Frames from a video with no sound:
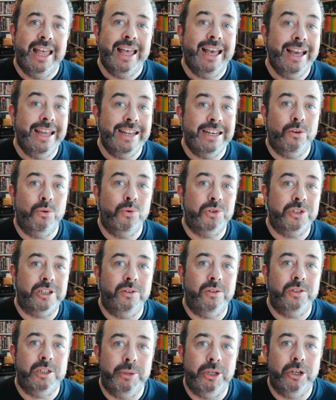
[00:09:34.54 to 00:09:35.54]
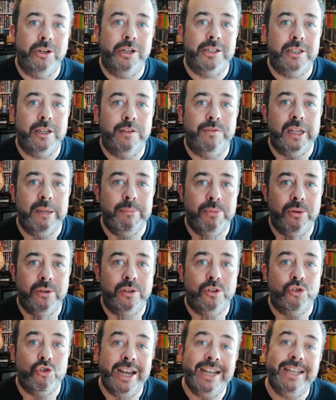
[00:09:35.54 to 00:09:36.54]
And also, to be honest, if they
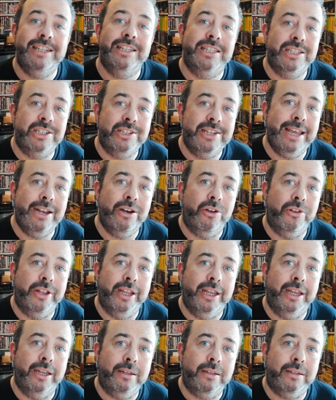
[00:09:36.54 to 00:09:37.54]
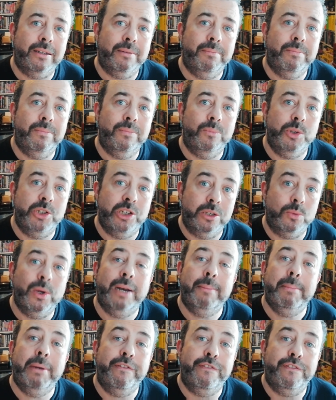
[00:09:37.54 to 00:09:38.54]
put Dragon's Den on there, which is one
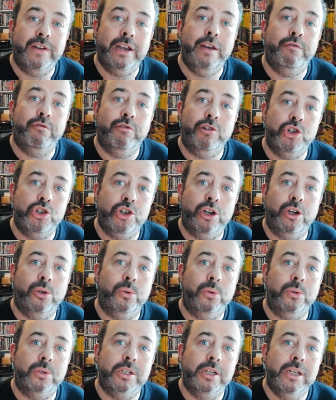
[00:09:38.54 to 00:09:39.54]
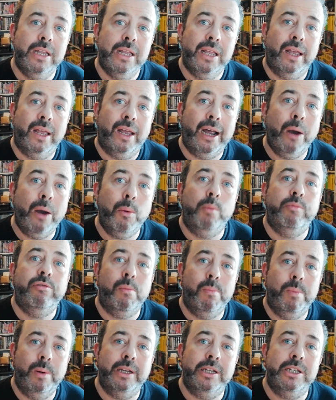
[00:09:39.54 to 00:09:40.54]
of my favourite shows, I will
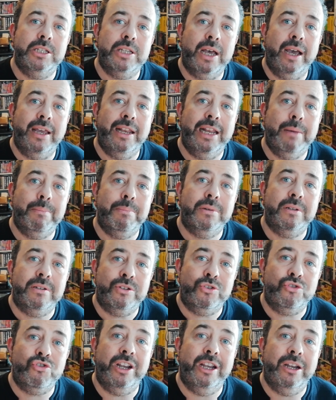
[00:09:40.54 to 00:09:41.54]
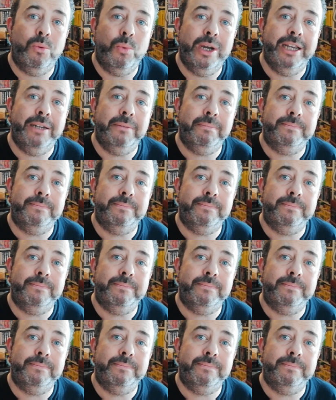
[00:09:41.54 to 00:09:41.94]
probably sign up straight away.